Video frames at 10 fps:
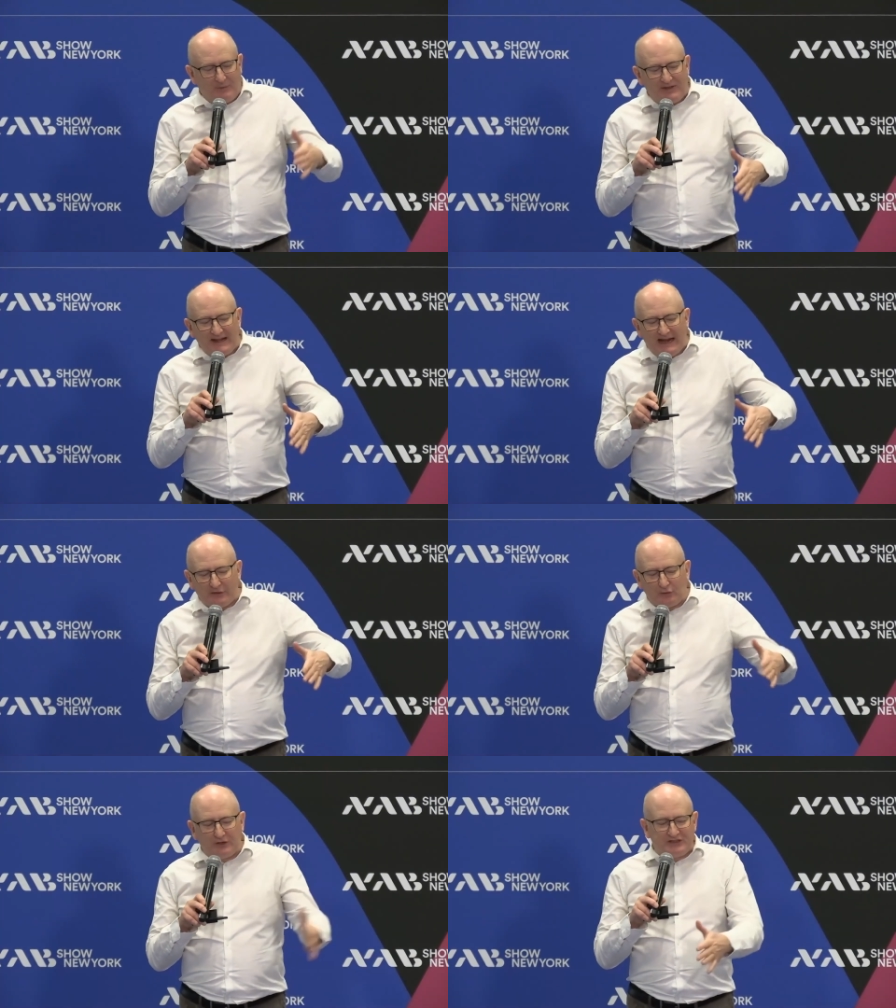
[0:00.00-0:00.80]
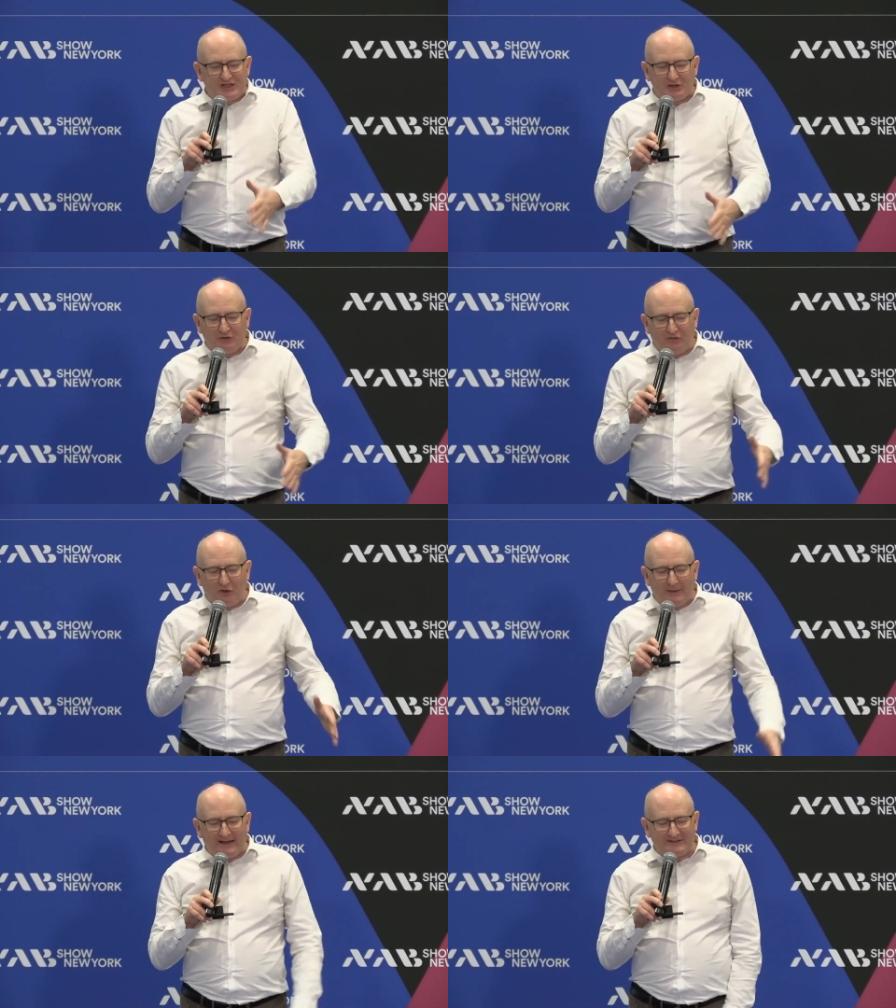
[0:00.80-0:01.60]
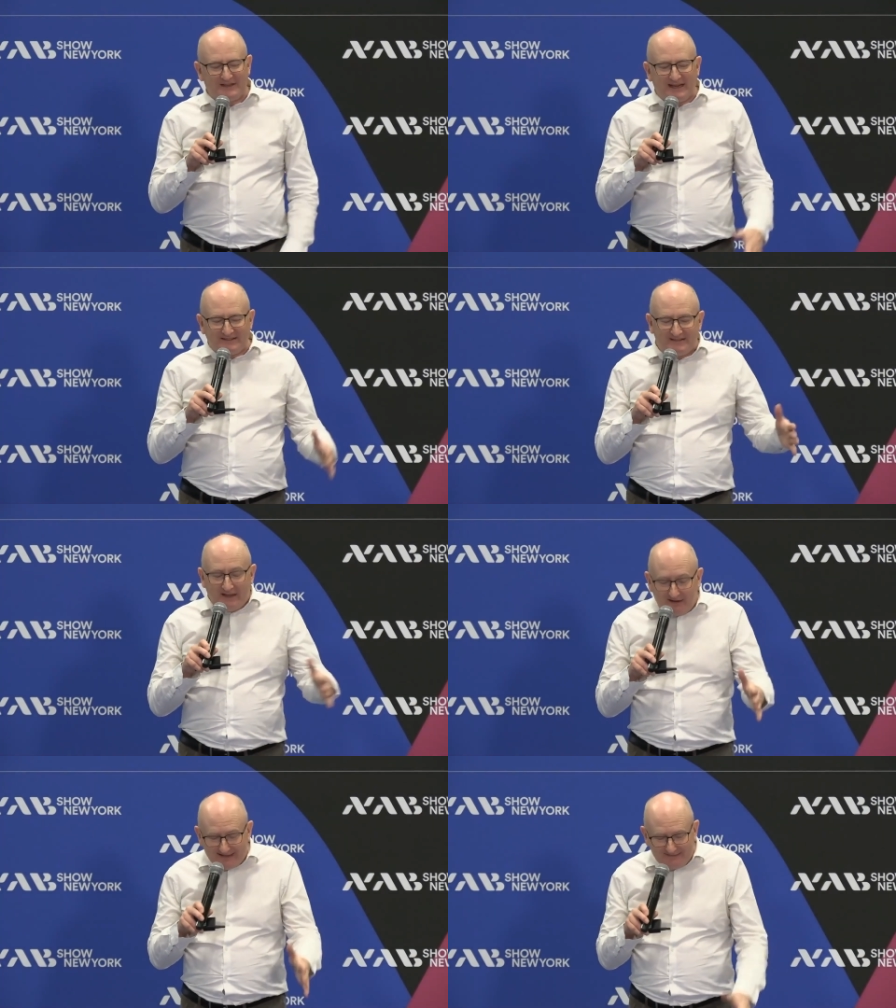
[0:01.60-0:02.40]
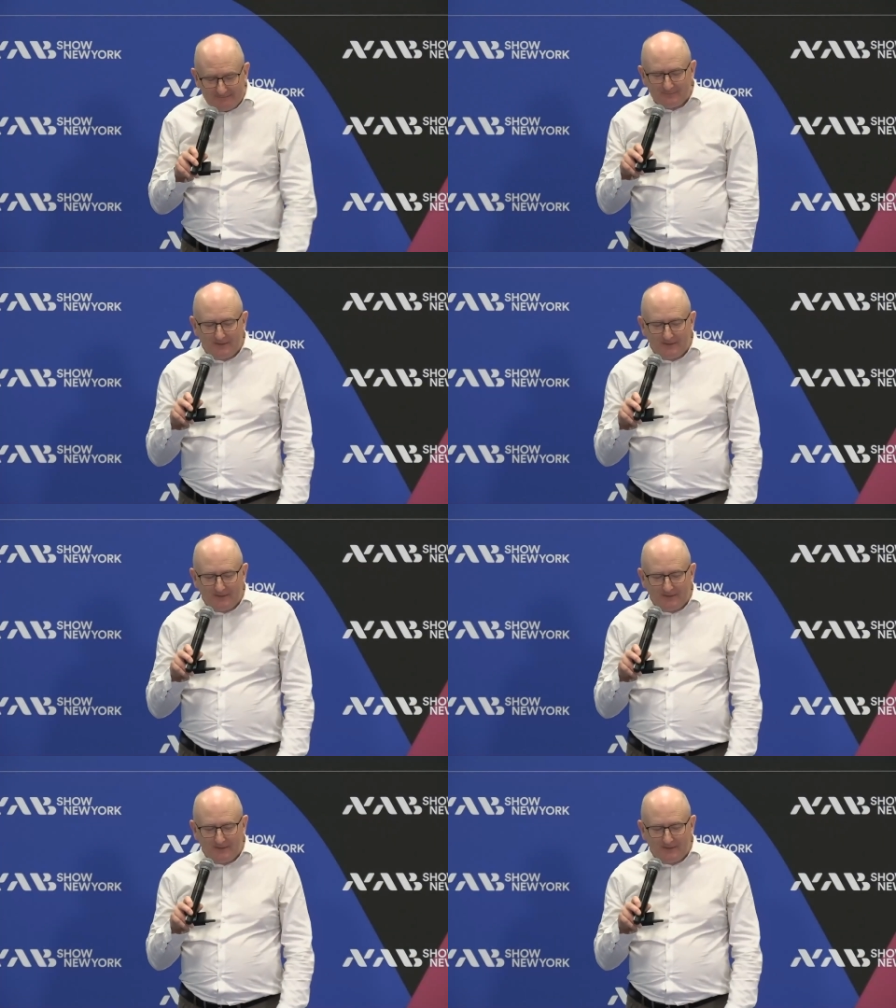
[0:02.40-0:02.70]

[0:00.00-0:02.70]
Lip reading: we then had all the digital formats in SDI,